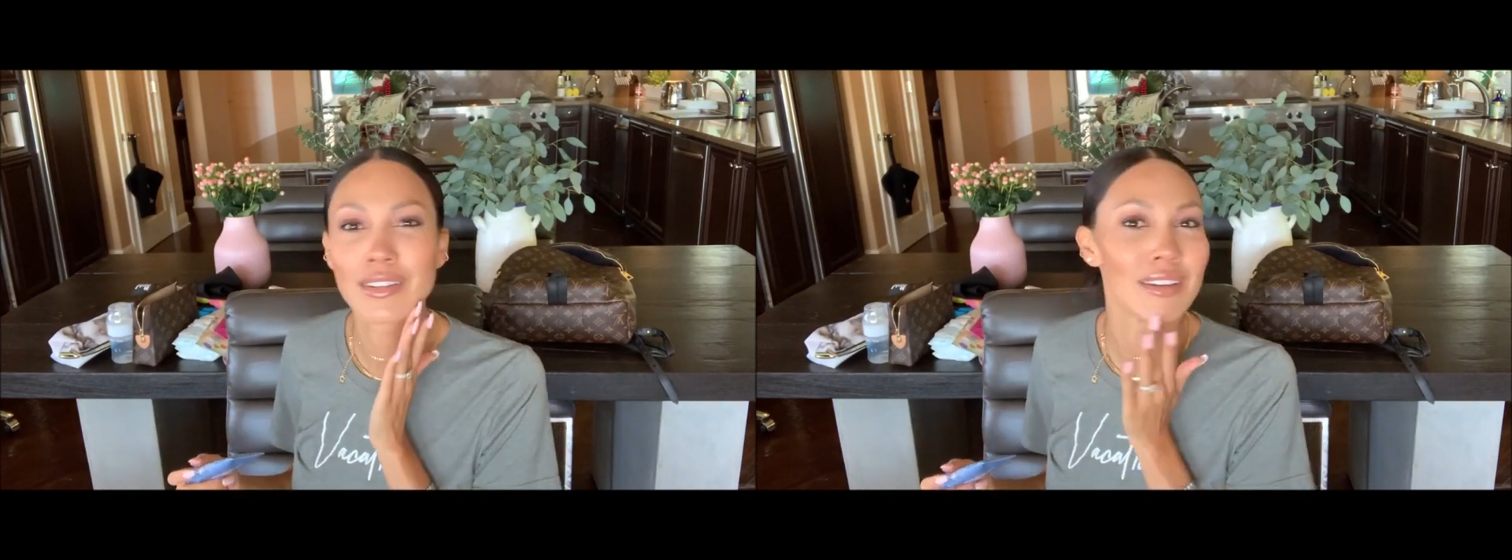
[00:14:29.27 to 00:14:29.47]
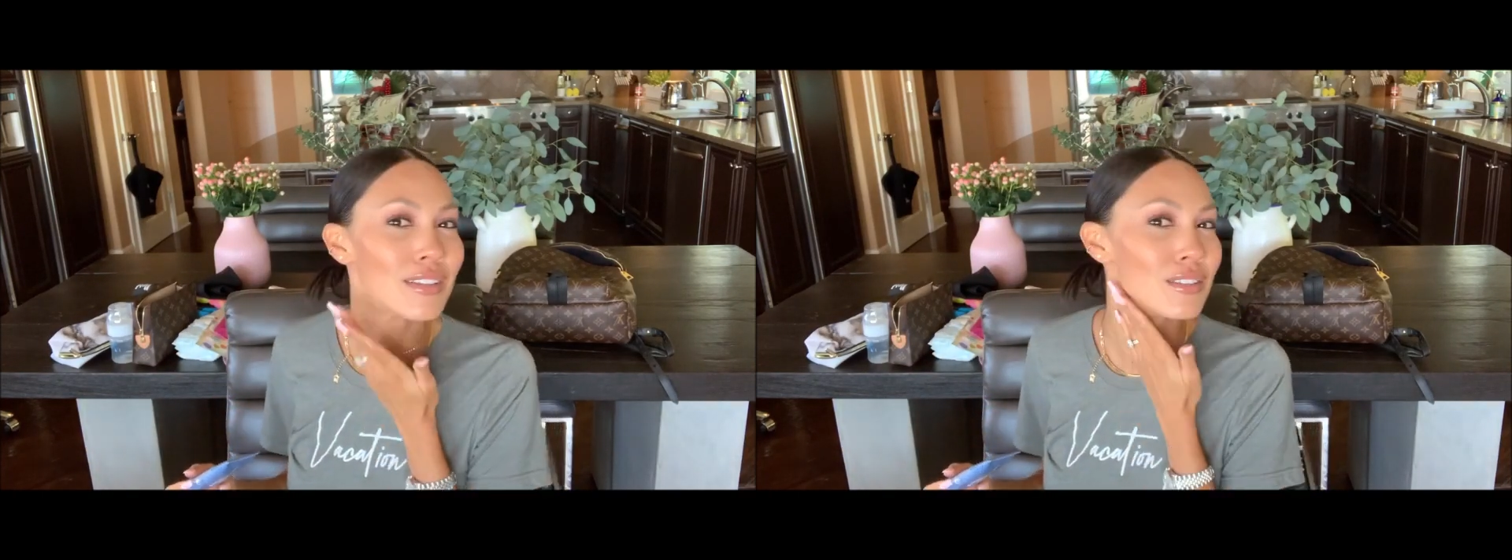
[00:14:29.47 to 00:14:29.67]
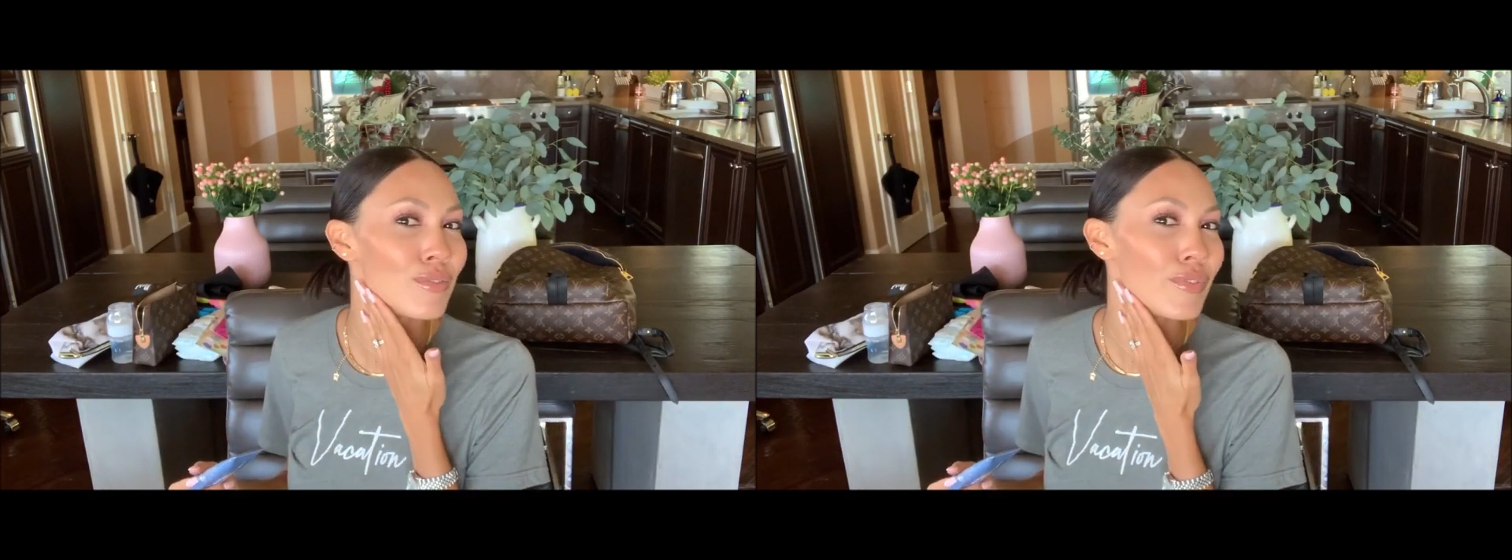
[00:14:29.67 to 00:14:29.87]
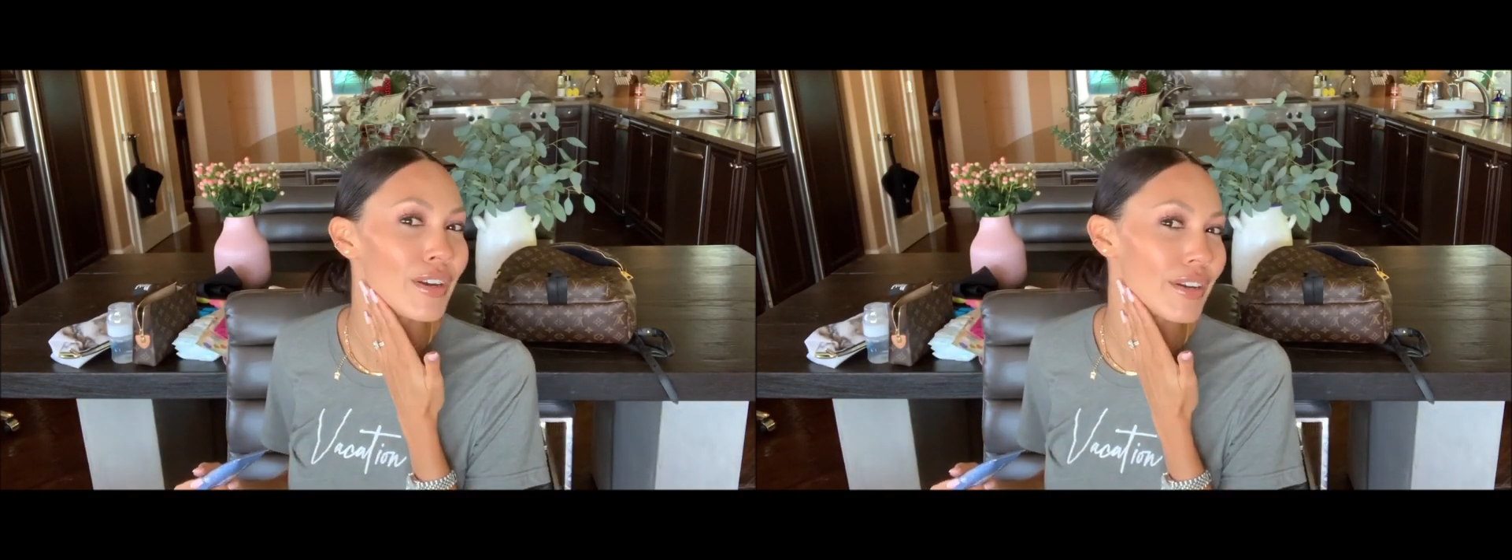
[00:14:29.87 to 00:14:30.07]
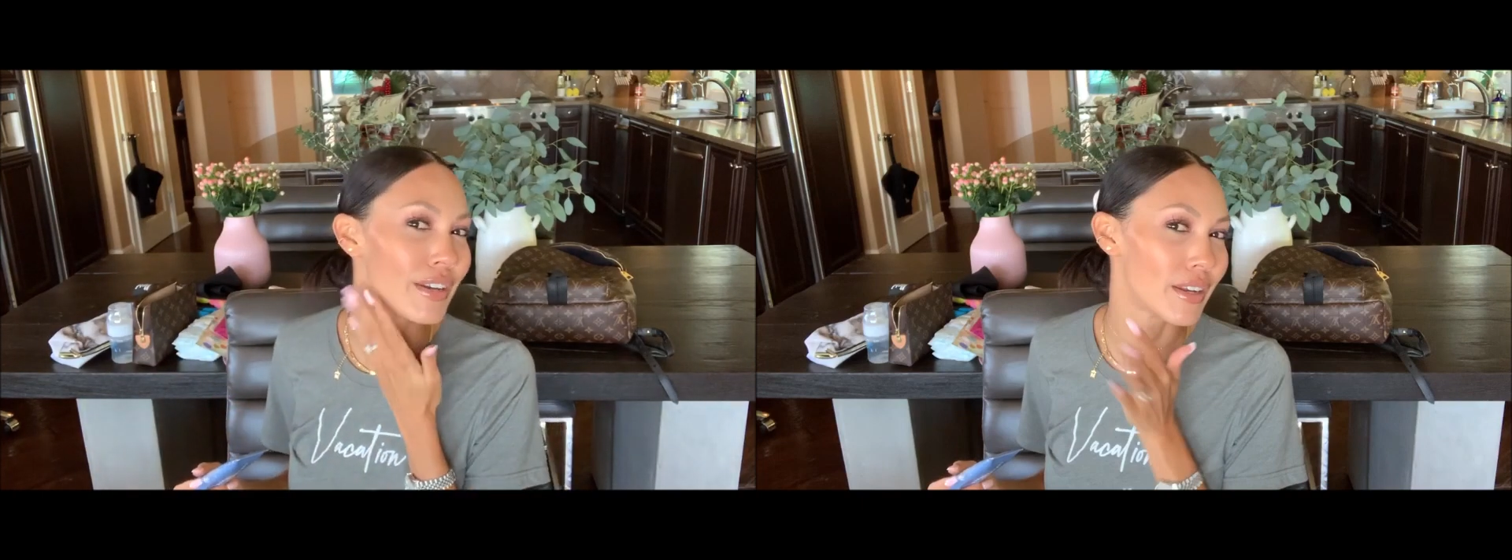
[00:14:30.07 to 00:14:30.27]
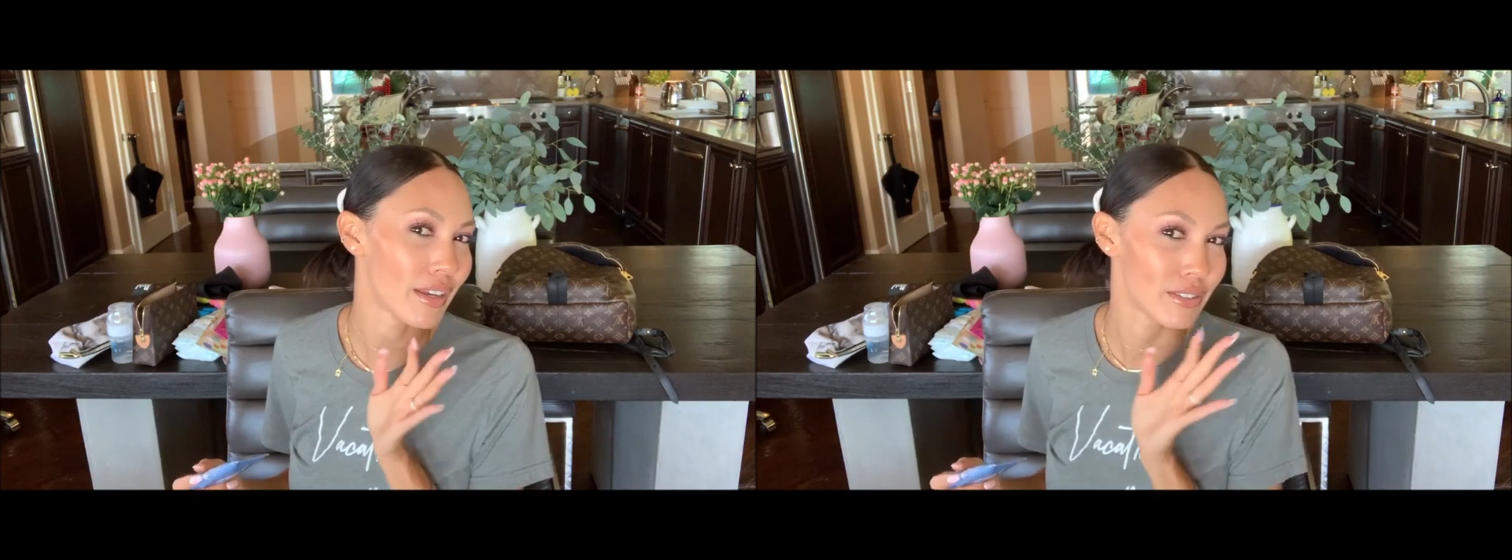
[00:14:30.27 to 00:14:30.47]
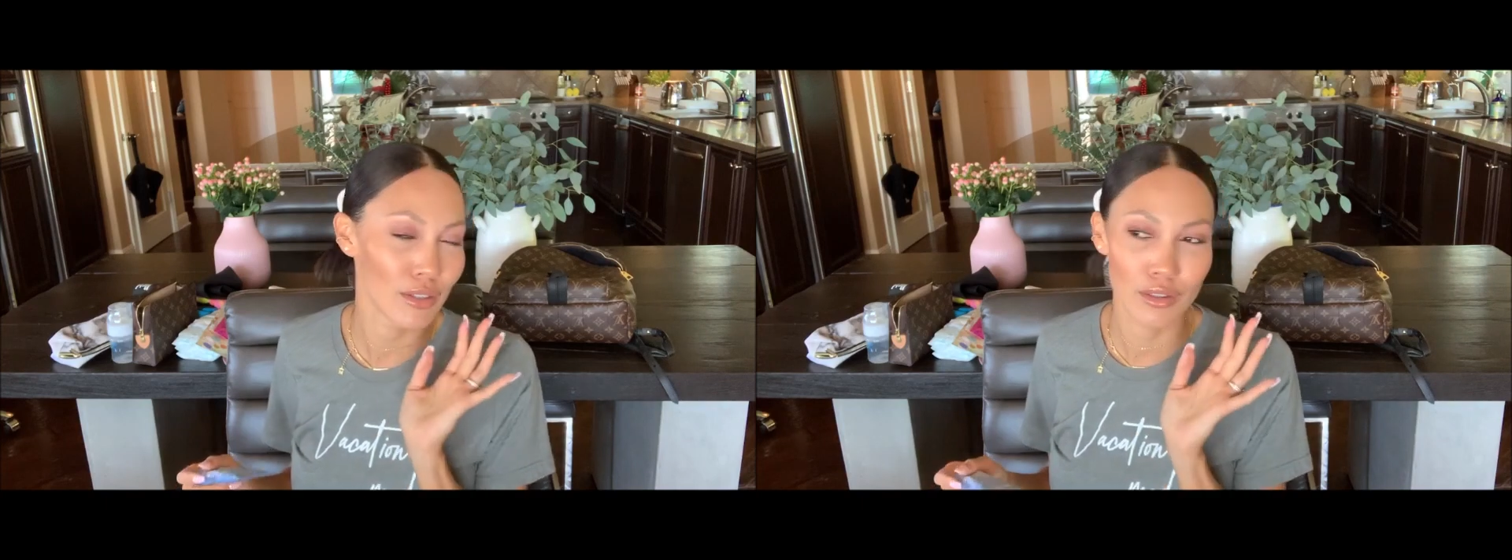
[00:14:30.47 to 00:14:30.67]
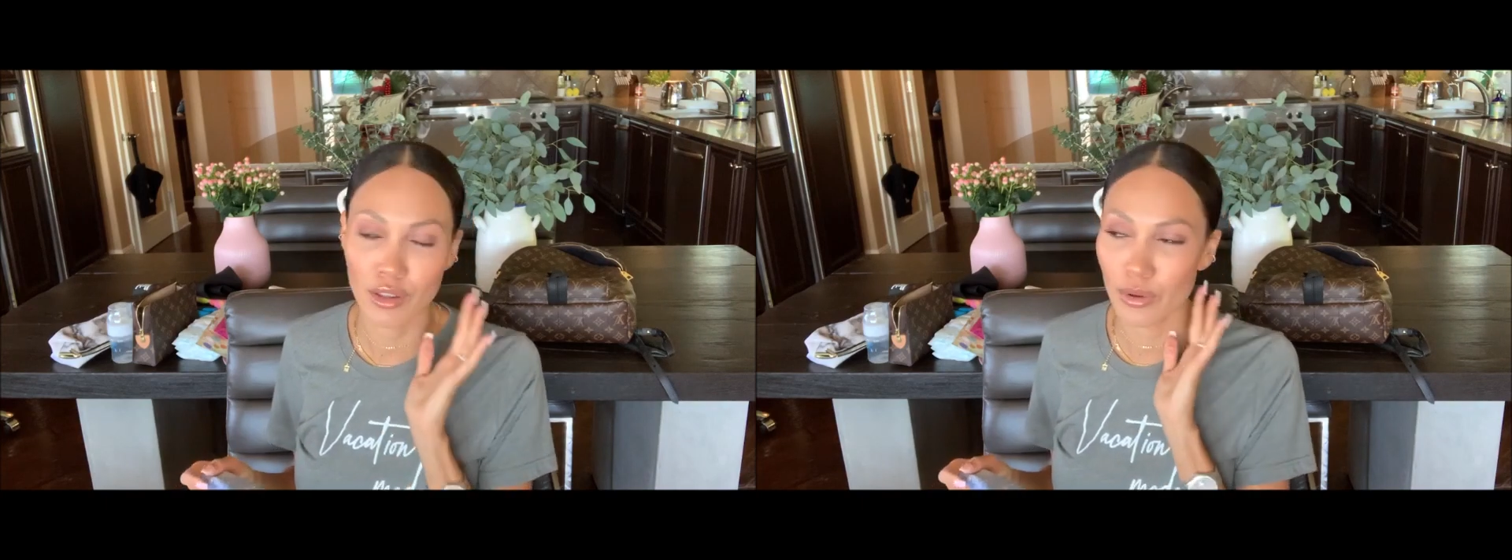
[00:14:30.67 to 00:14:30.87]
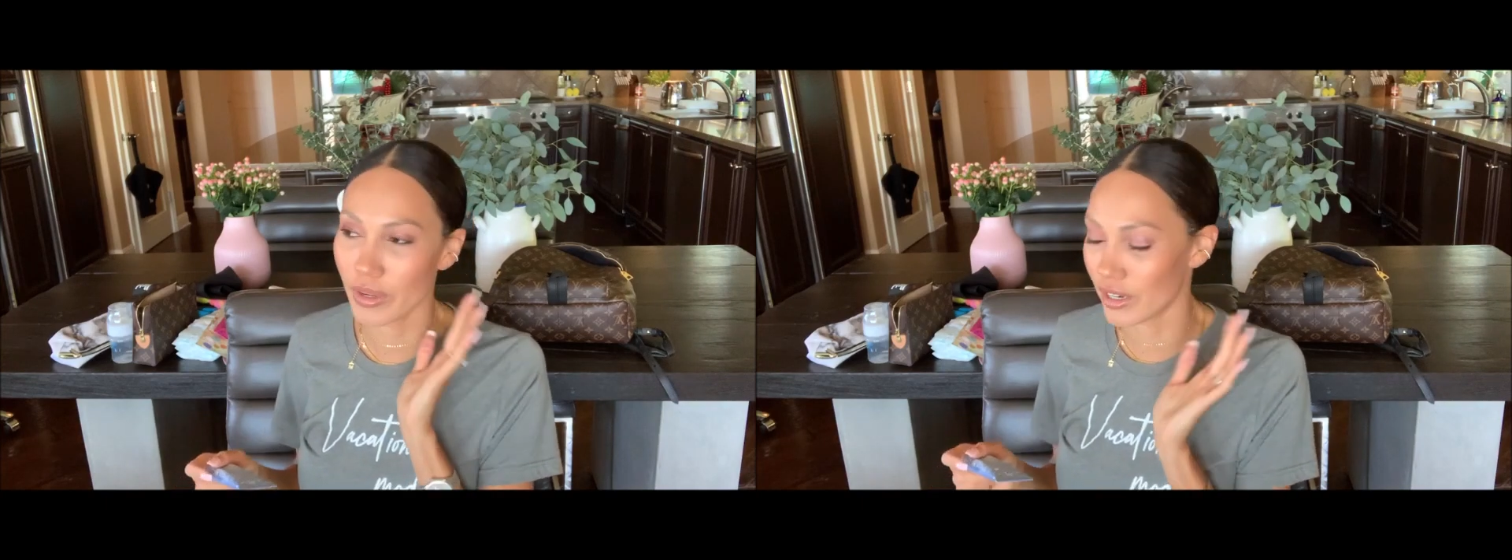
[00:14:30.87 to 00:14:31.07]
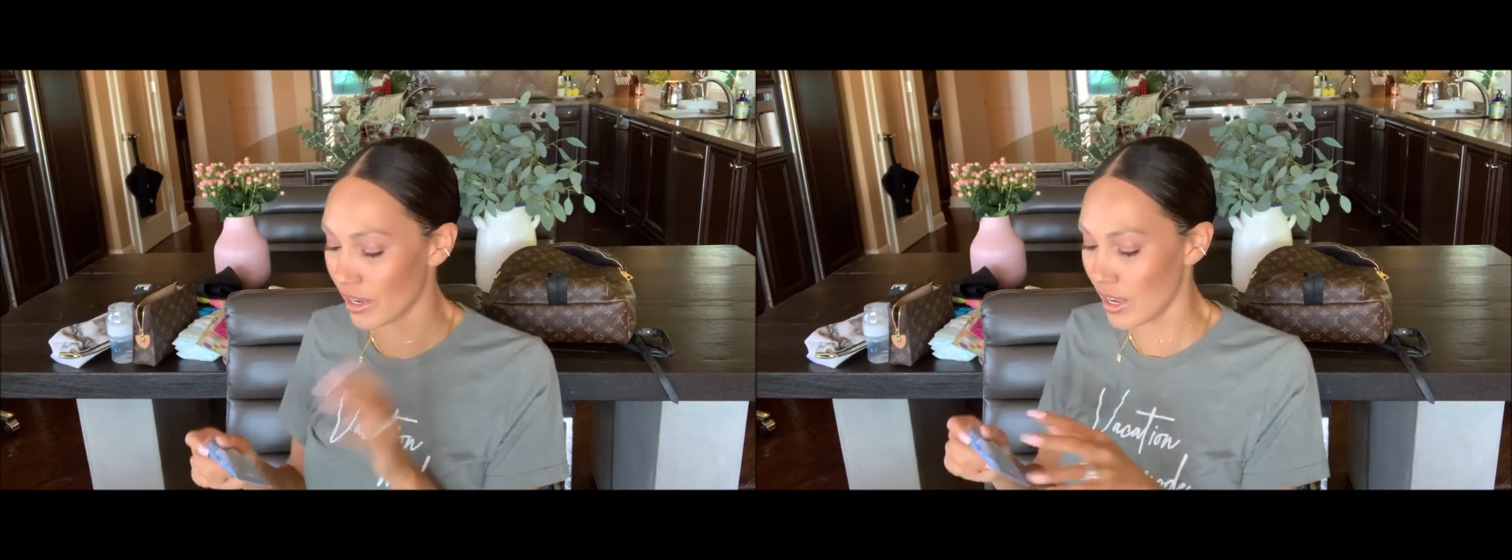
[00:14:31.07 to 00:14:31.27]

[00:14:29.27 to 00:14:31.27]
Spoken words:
it's very nice and glowing.